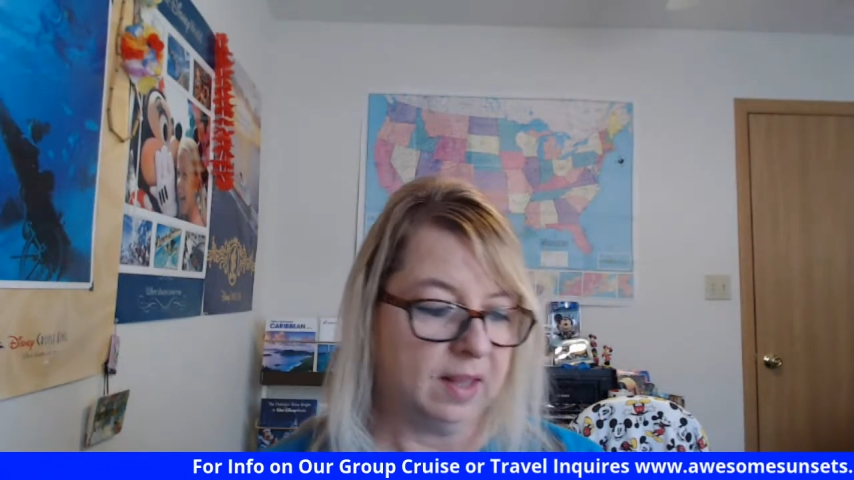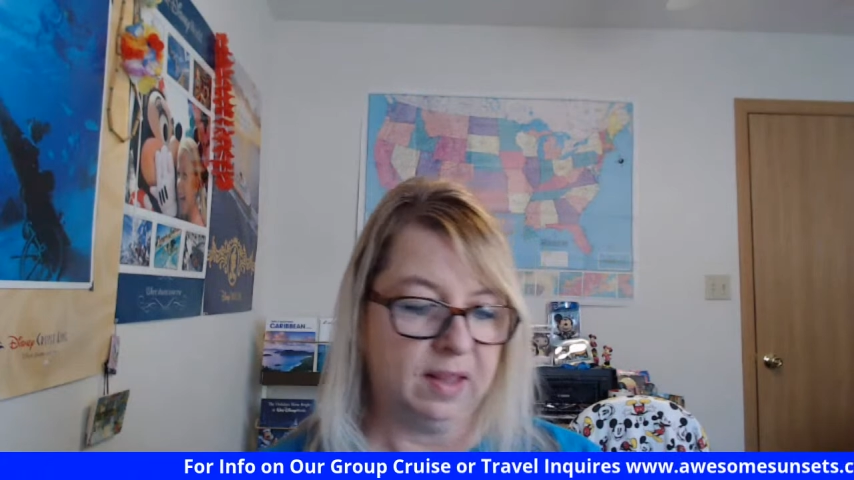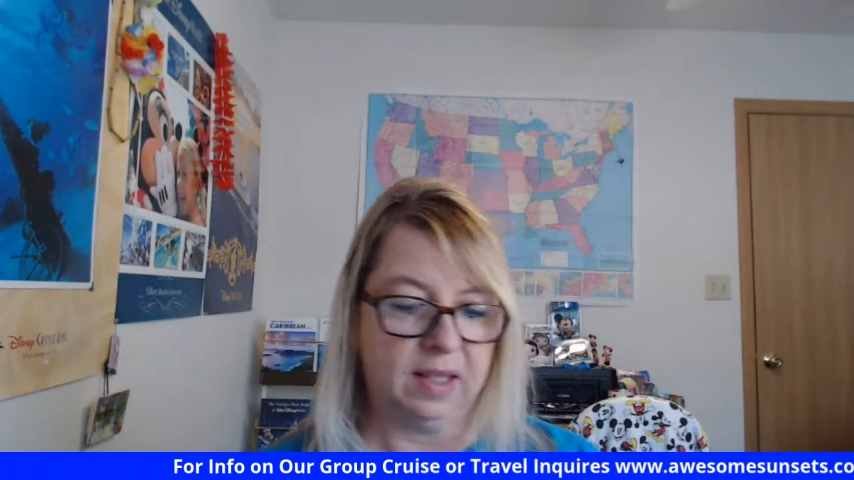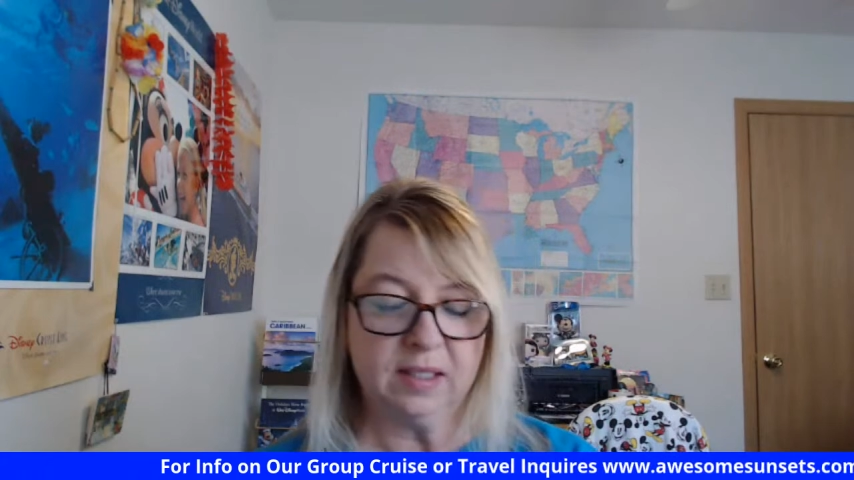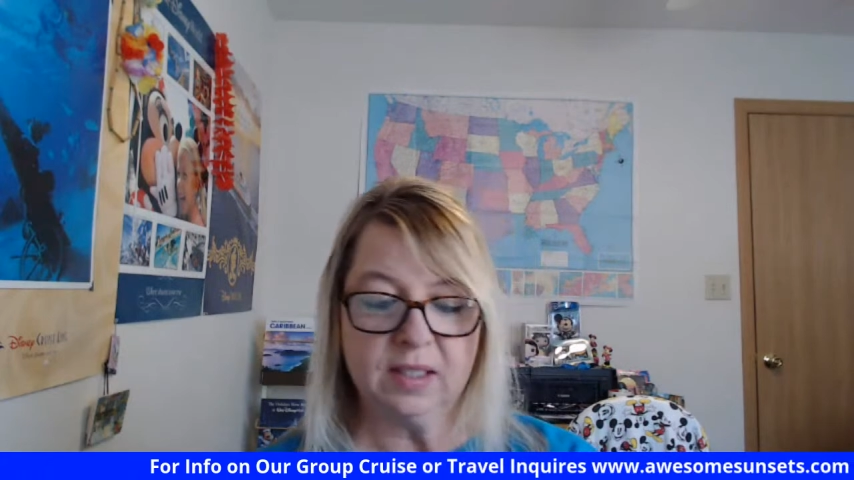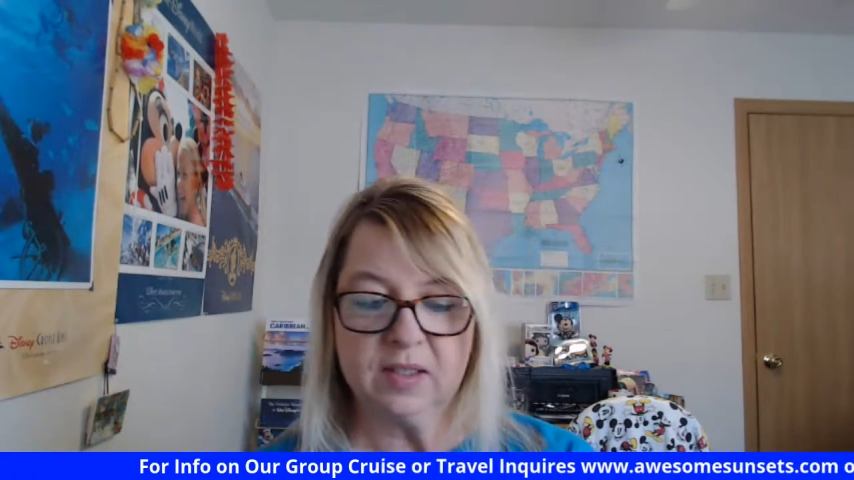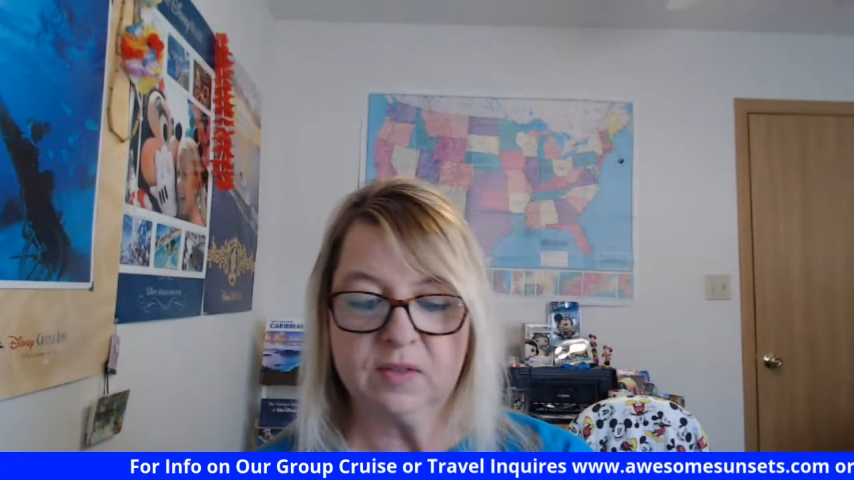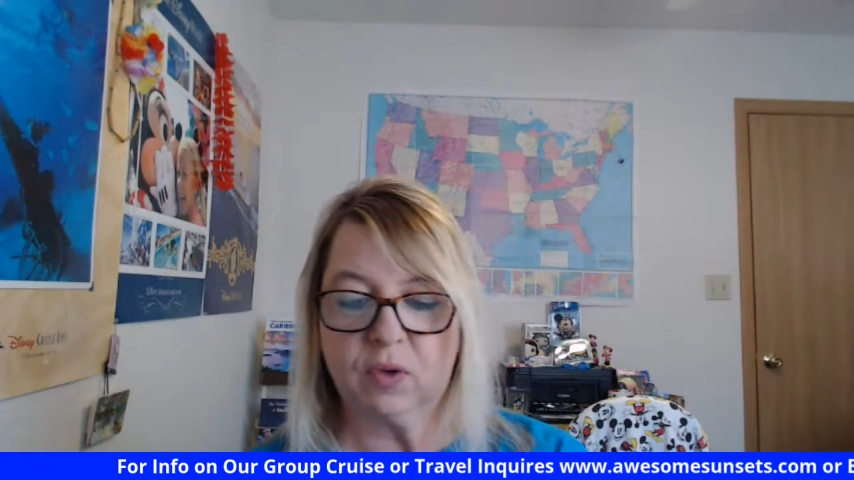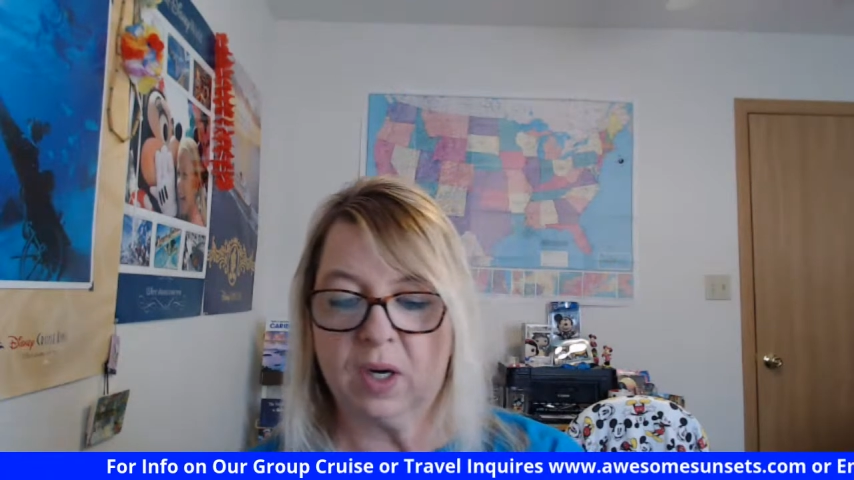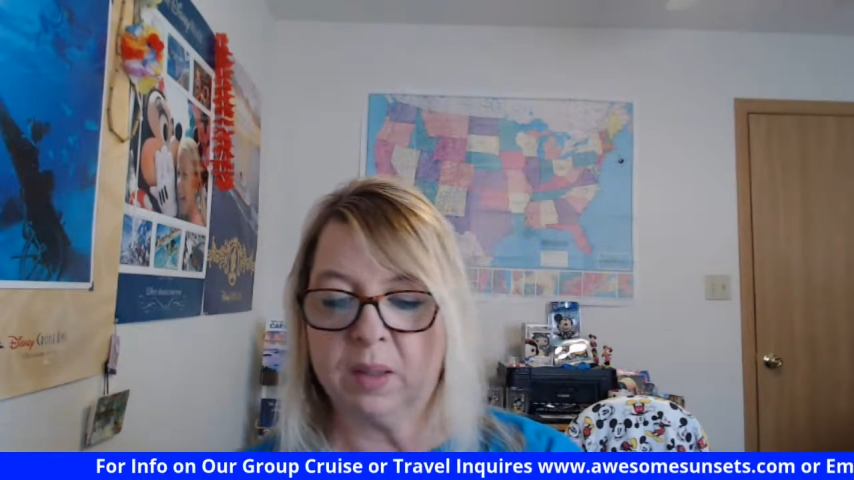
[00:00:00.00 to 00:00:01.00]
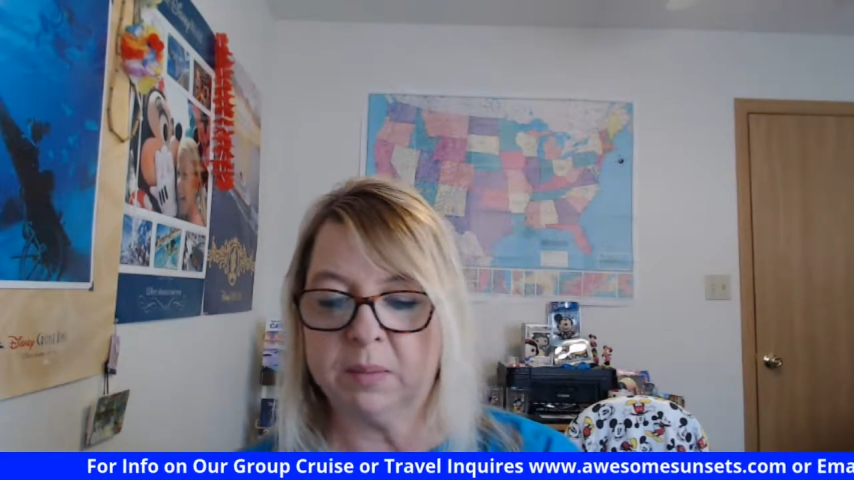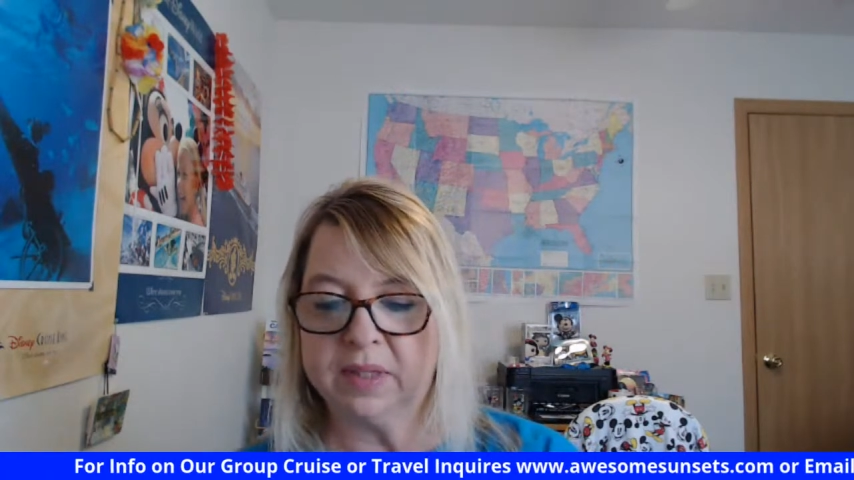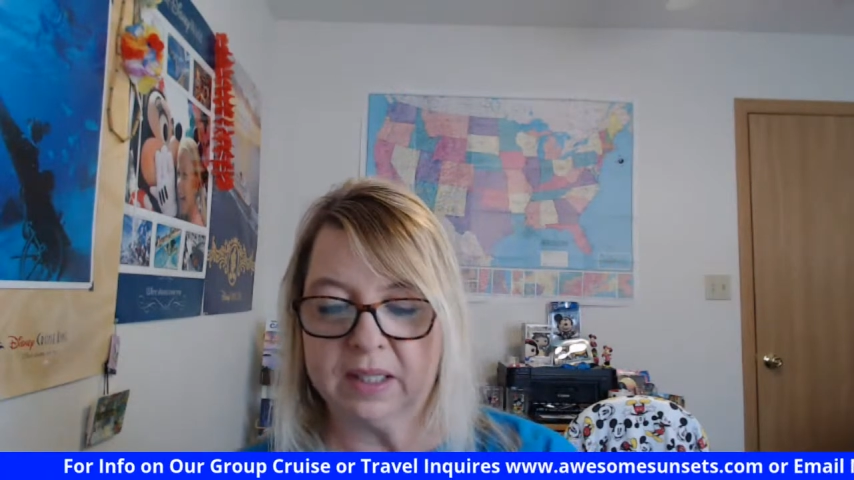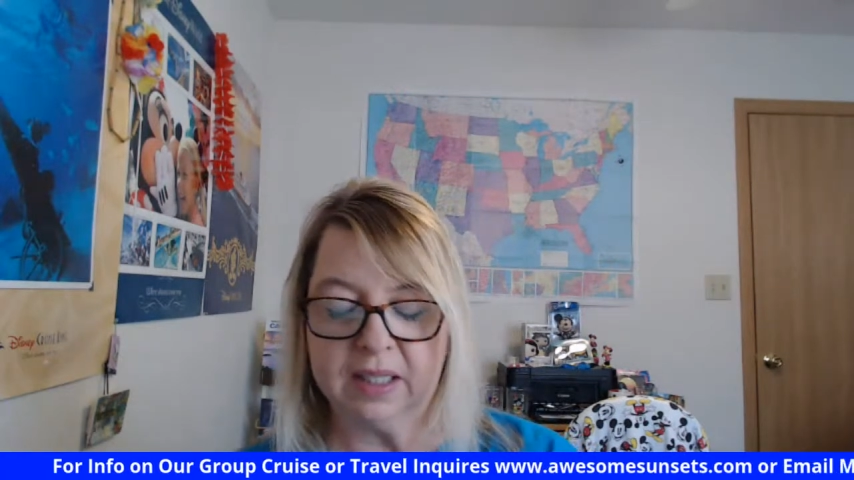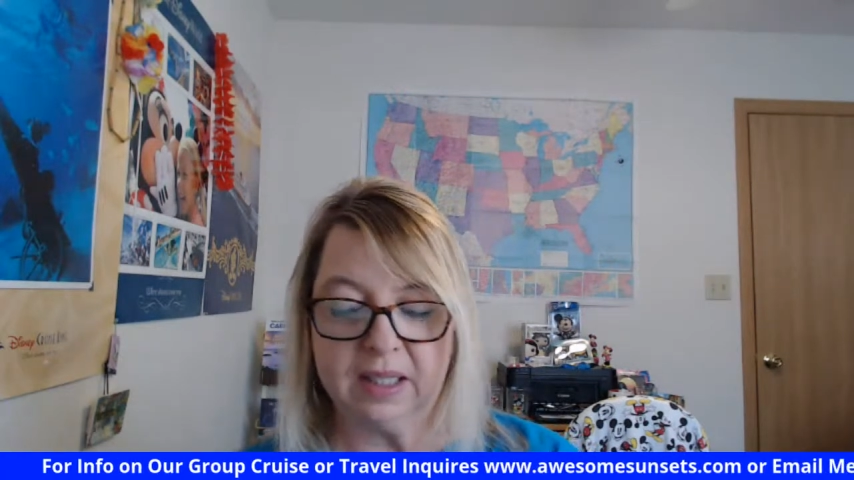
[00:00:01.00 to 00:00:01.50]
this is
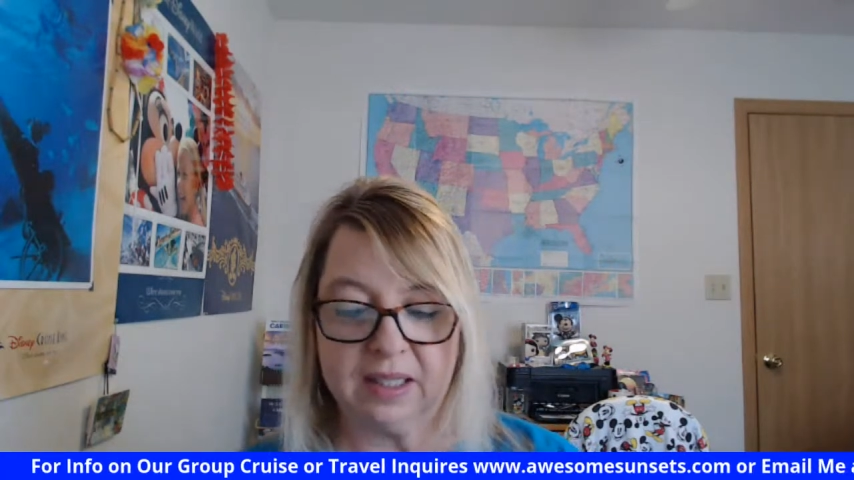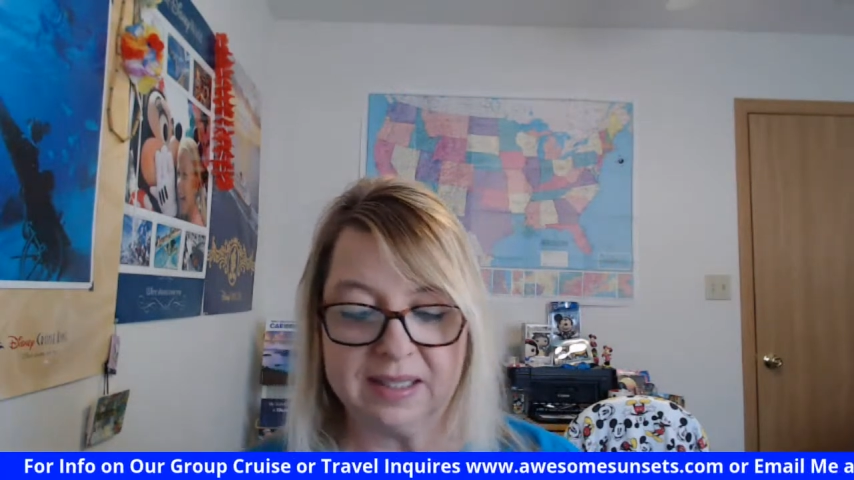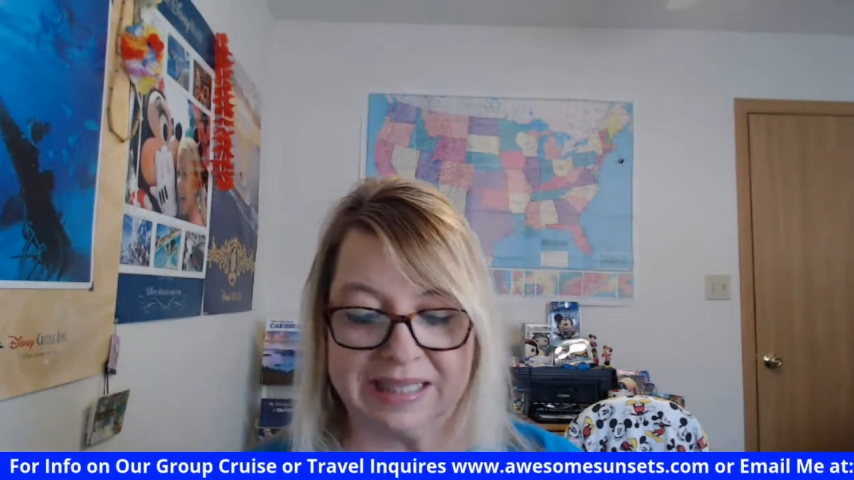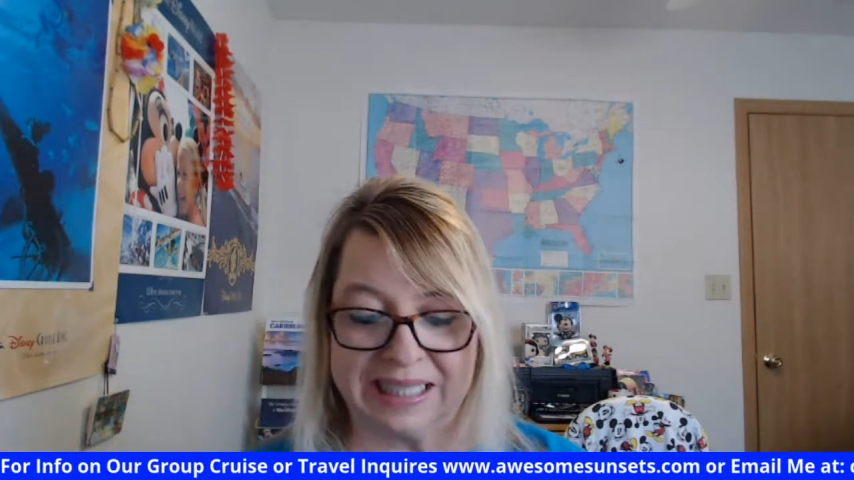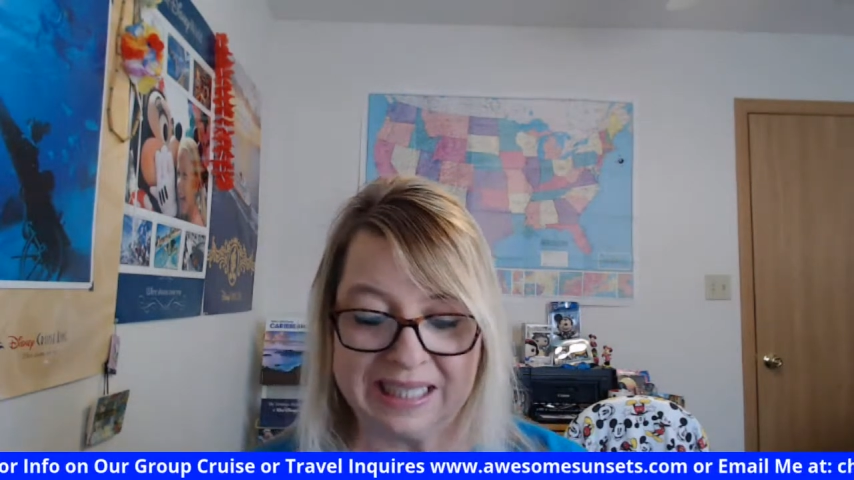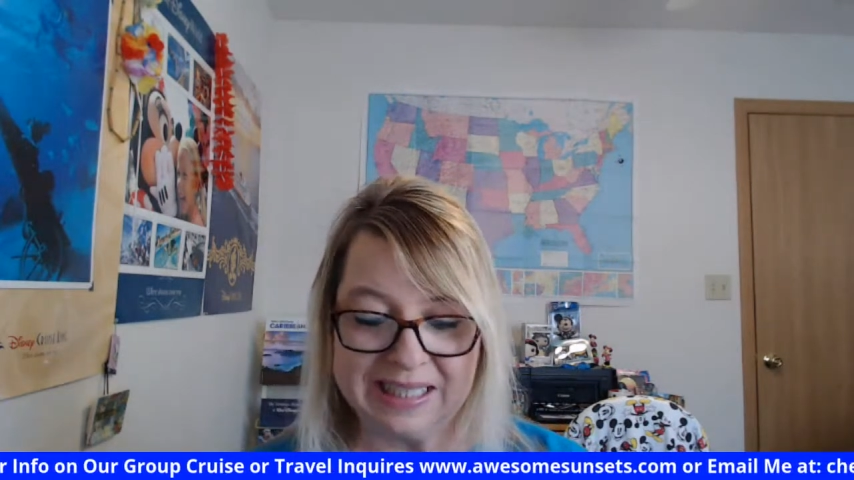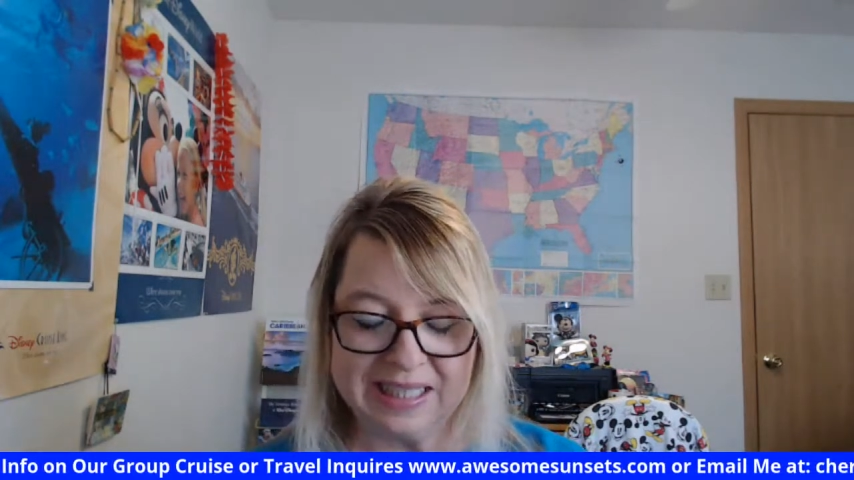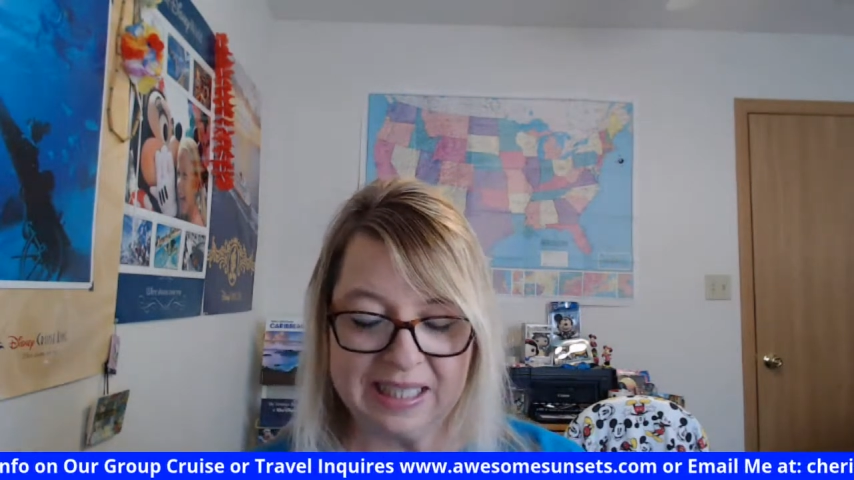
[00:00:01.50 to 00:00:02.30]
from the CDC.